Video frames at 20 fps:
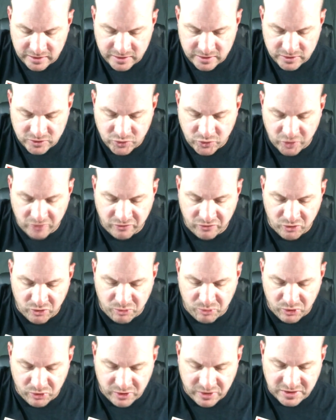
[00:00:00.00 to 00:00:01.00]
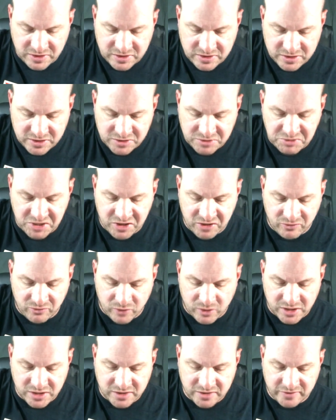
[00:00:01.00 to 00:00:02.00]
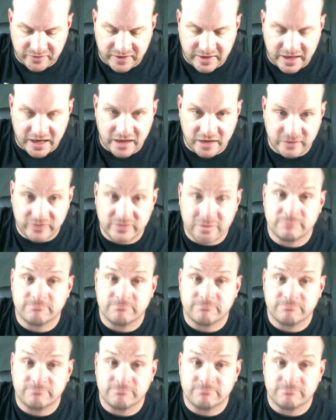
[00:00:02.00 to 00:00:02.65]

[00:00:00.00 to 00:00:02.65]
24 points, speed of 1 to 5.